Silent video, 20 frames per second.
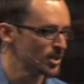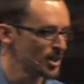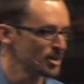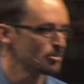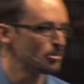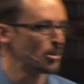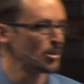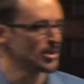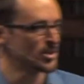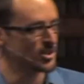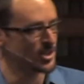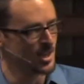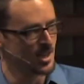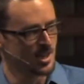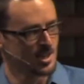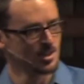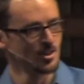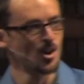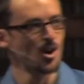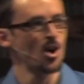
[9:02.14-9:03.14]
a young boy
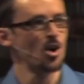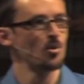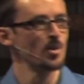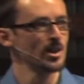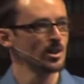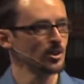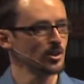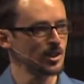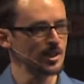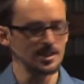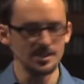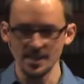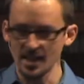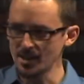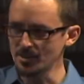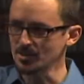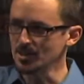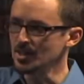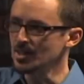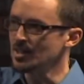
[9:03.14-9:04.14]
standing in the hallway looking
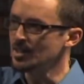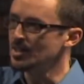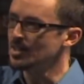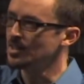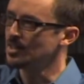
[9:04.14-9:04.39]
down